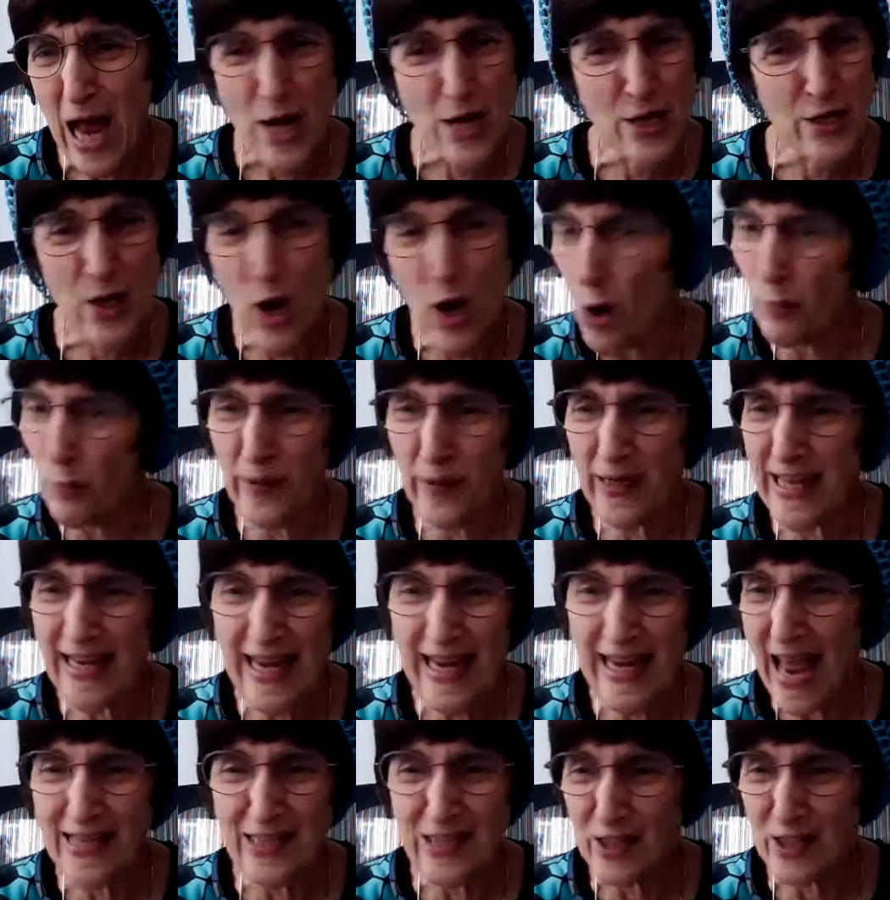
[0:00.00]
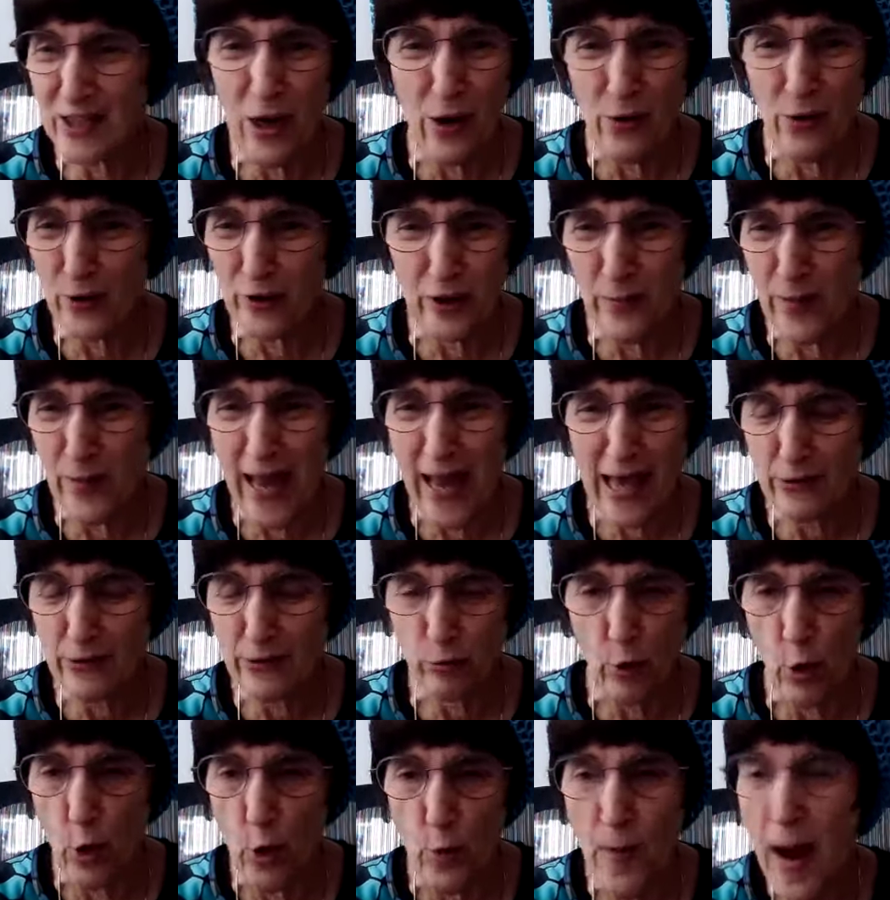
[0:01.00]
Nobody had to go to the
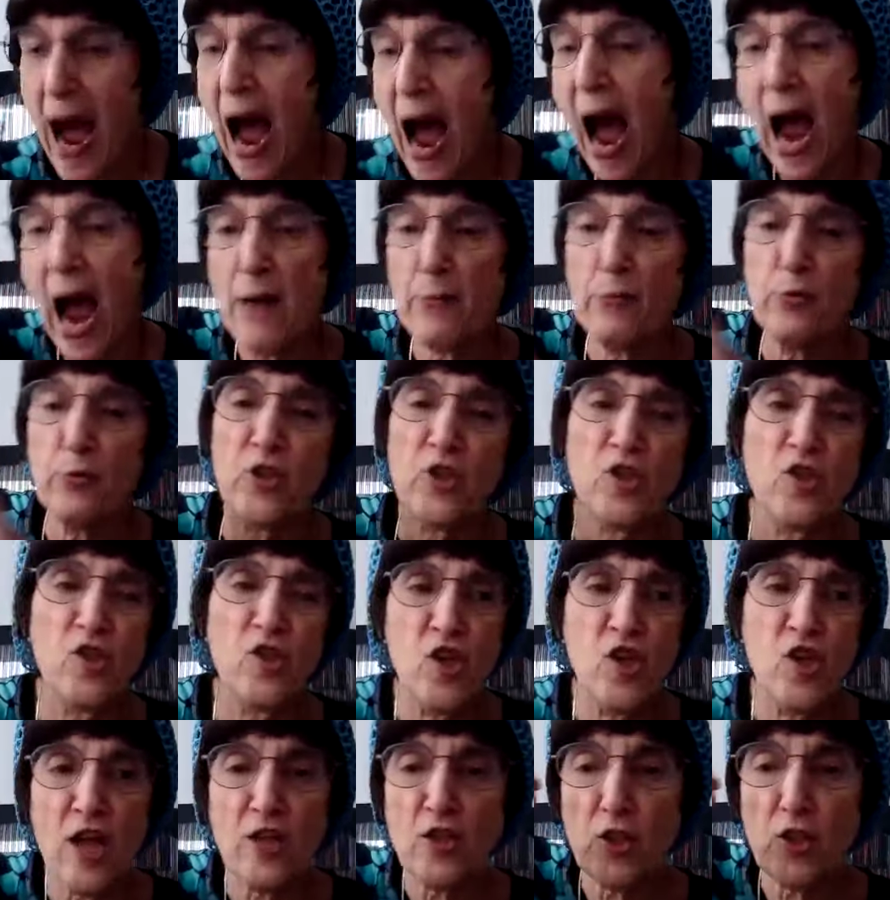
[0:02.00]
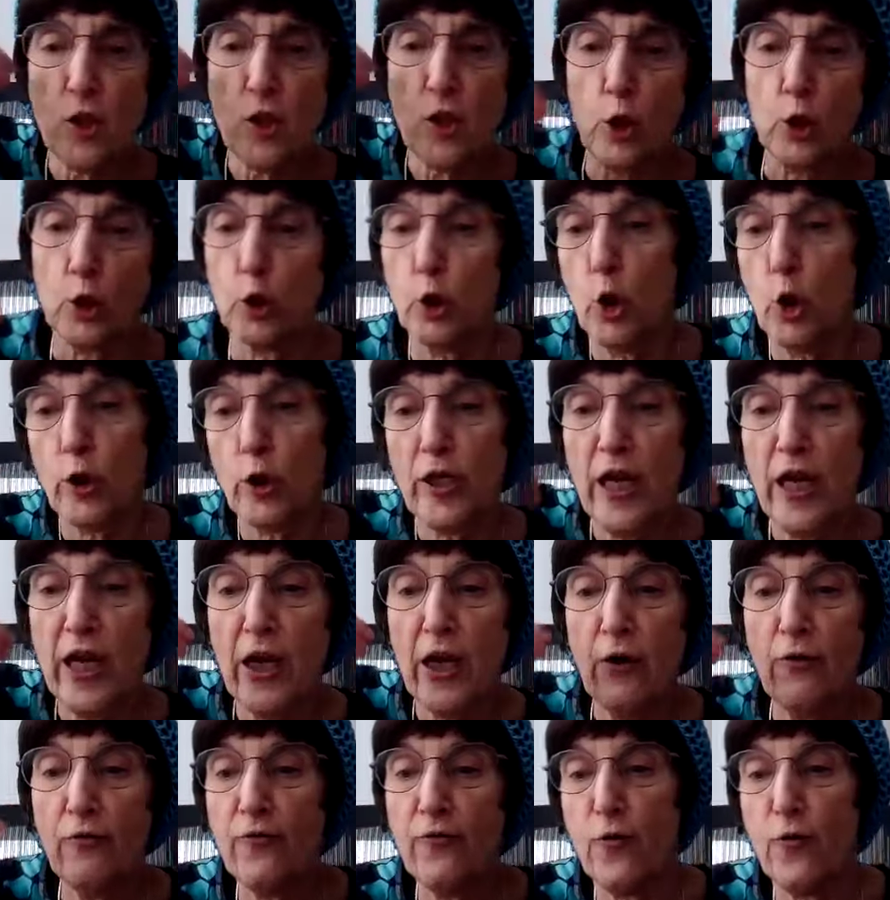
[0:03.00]
bathroom. I was just
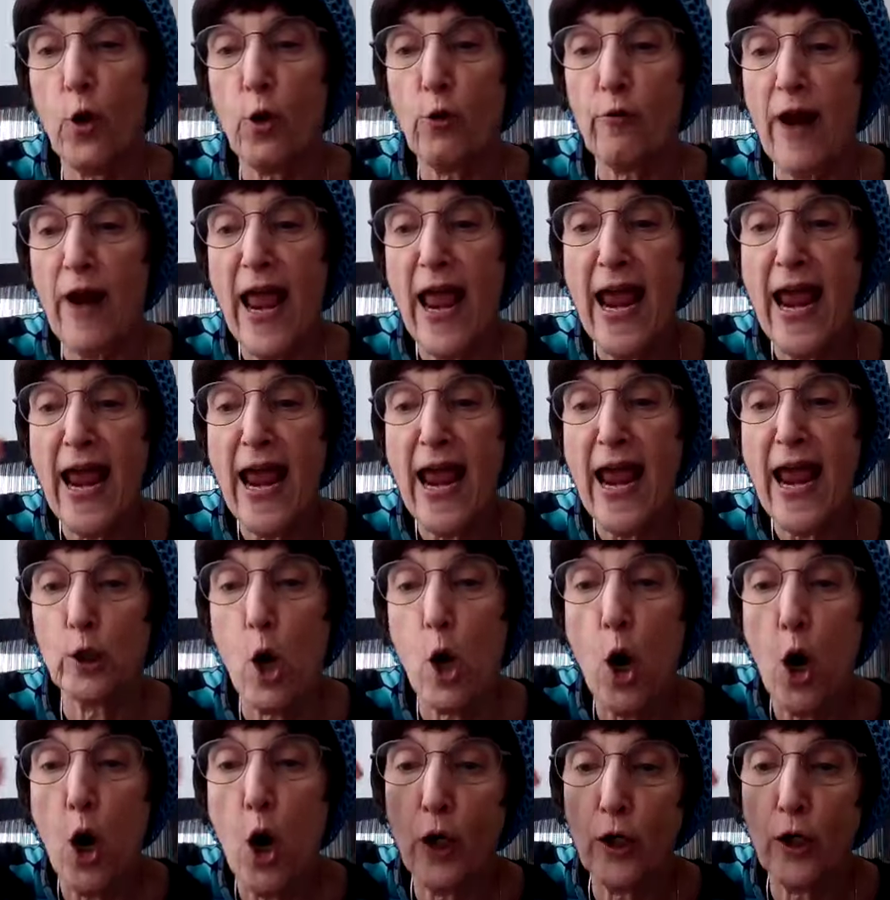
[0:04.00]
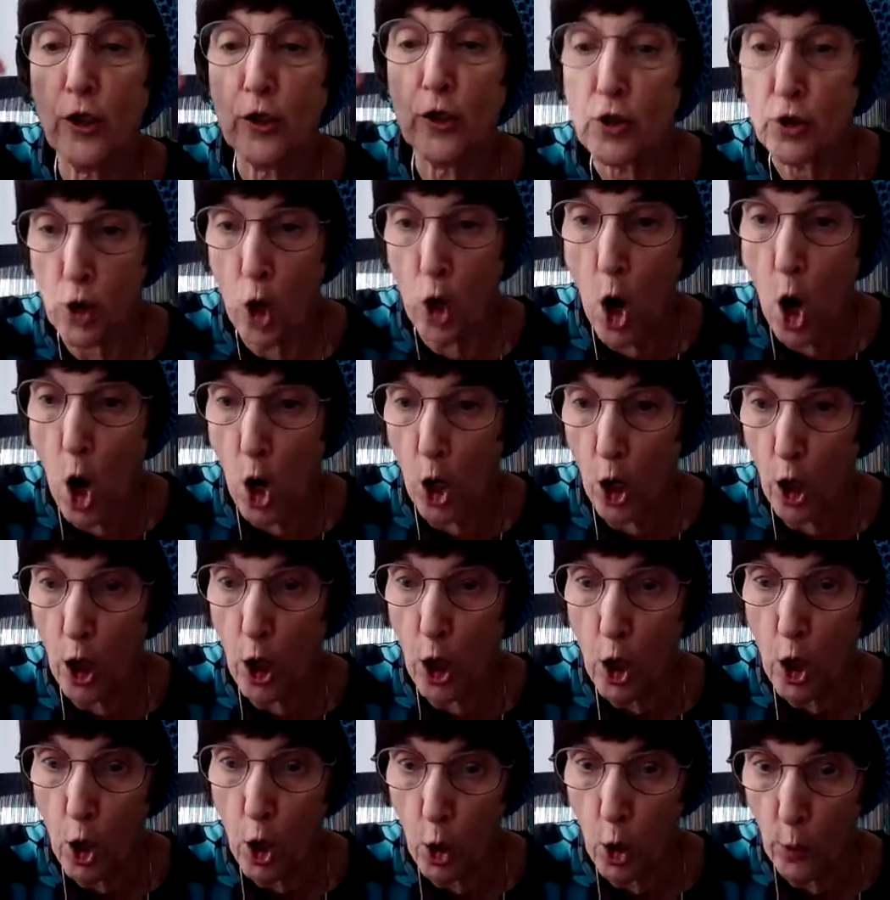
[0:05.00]
looking for a long
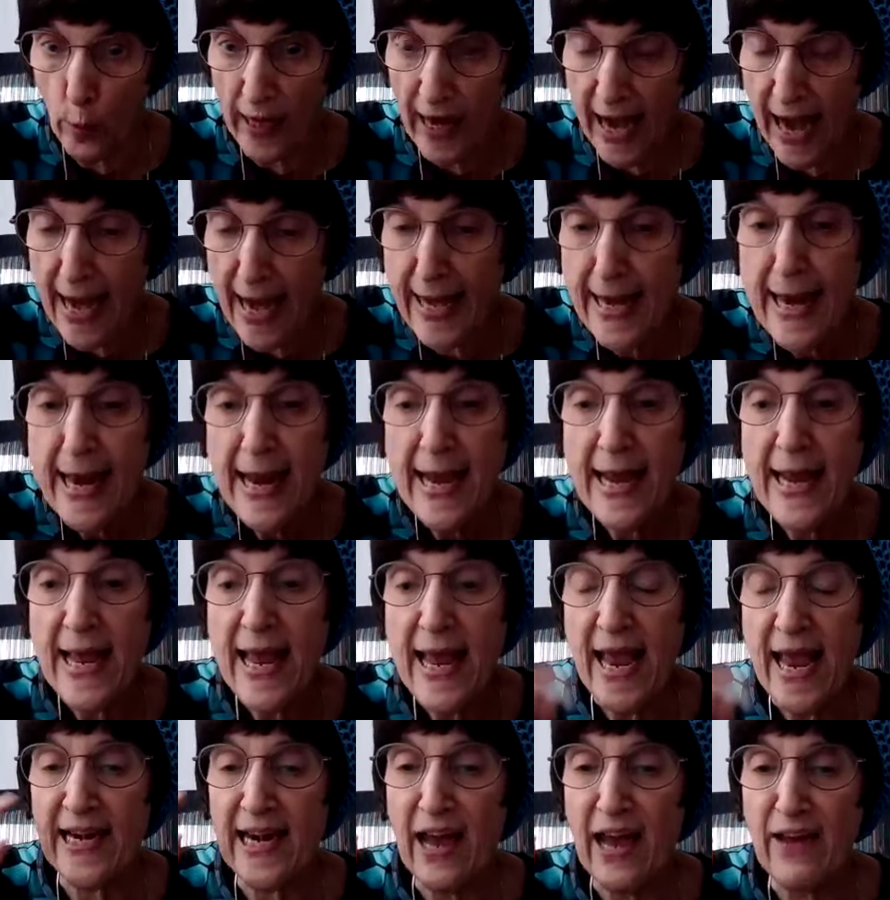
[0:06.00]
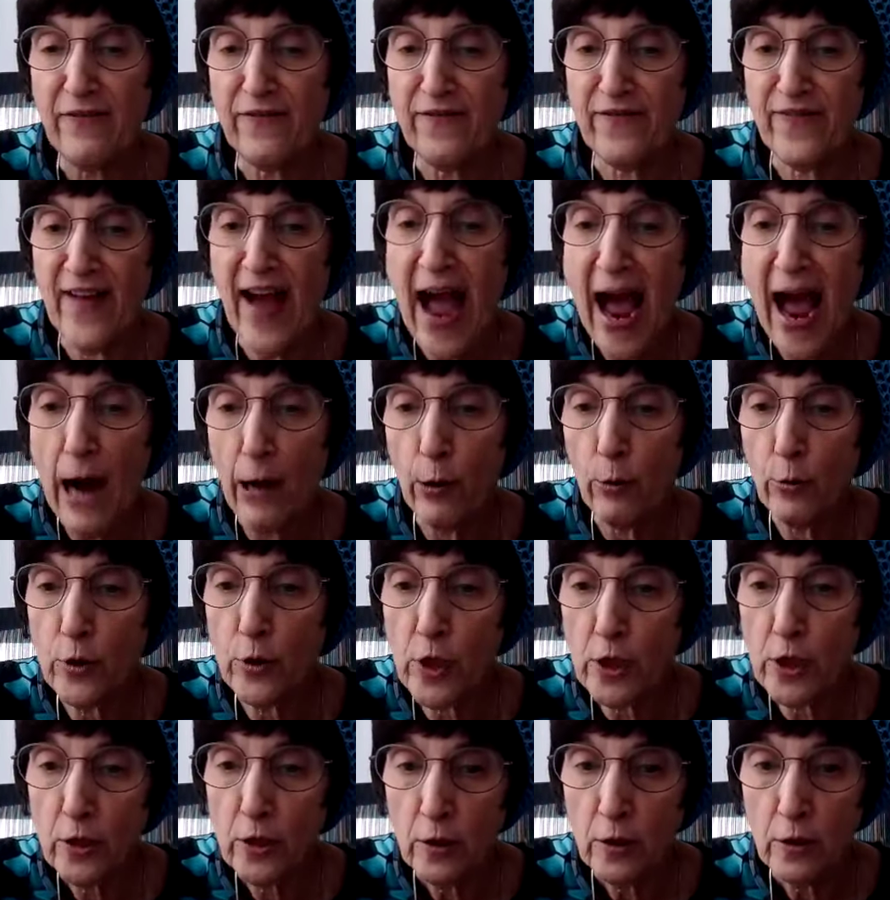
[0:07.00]
song, okay? And I found